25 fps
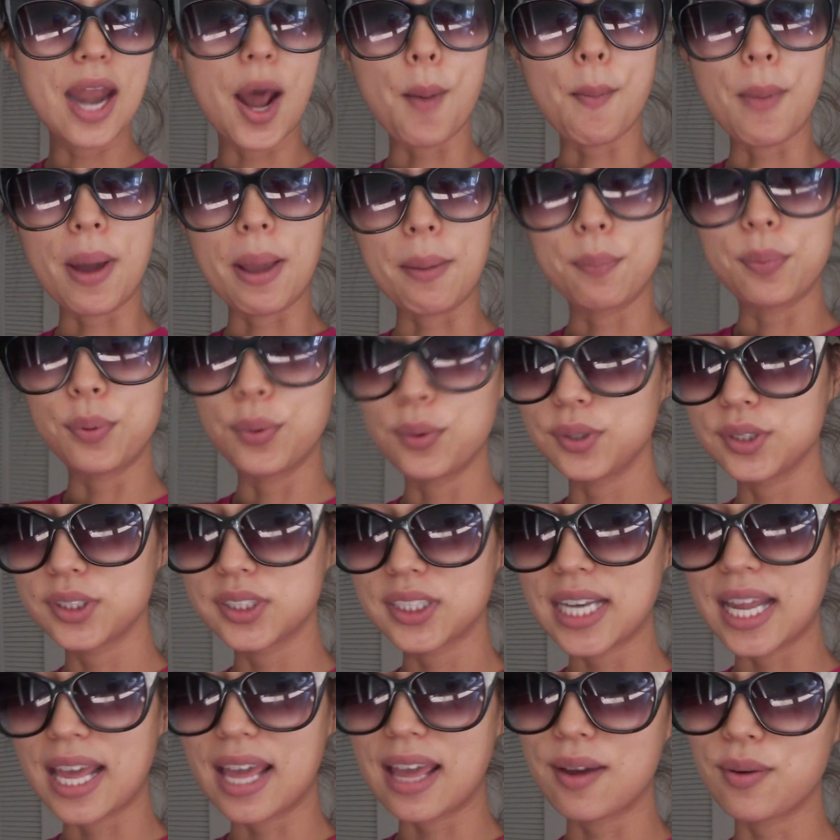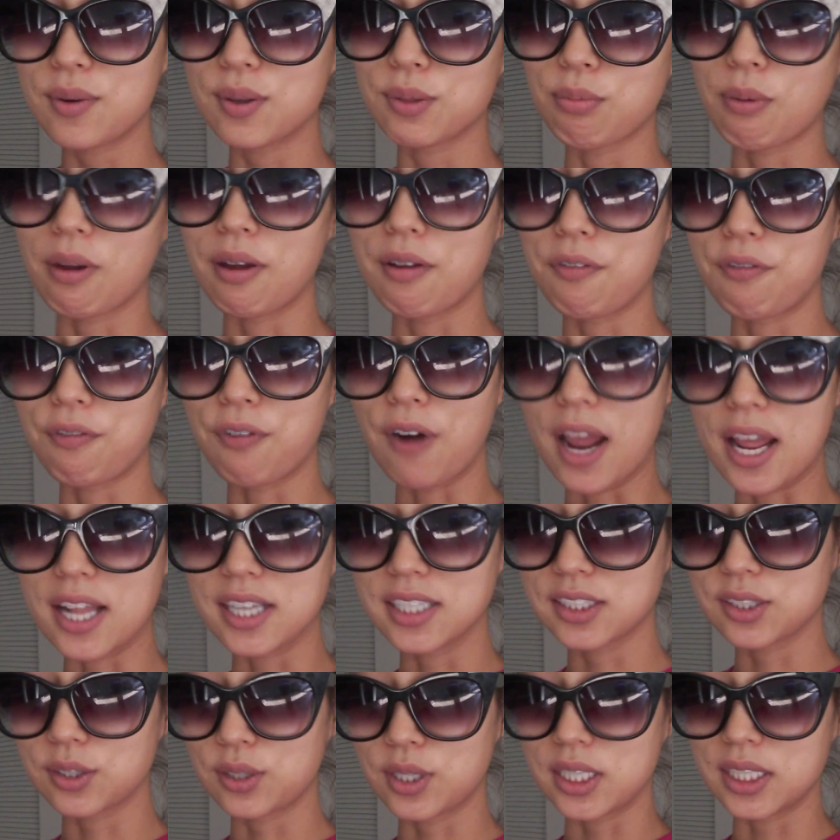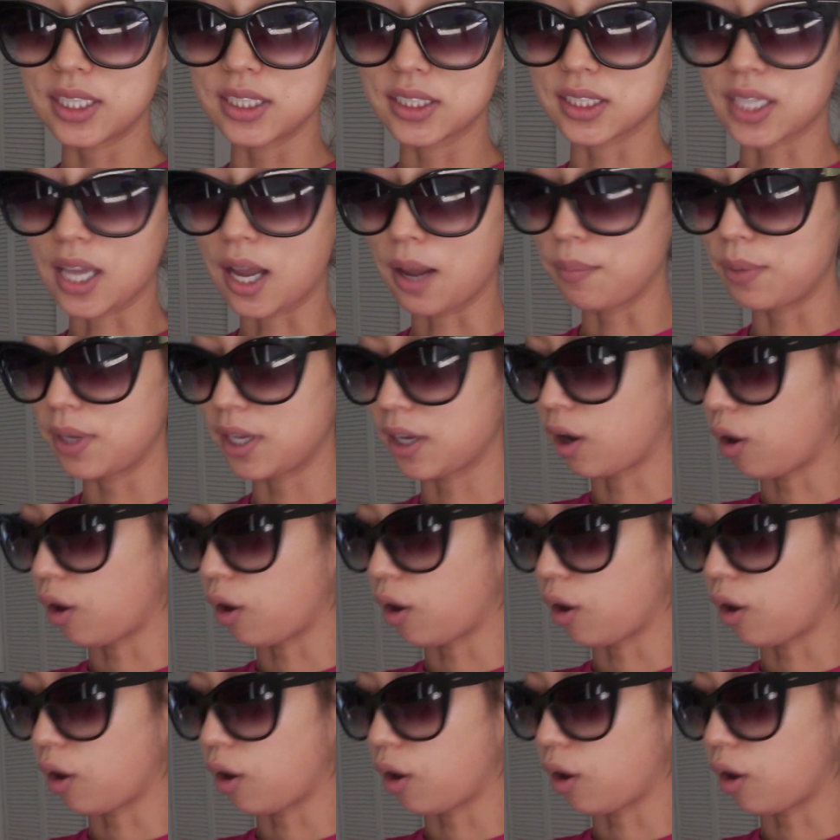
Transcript: my pool today with my friend, so he is coming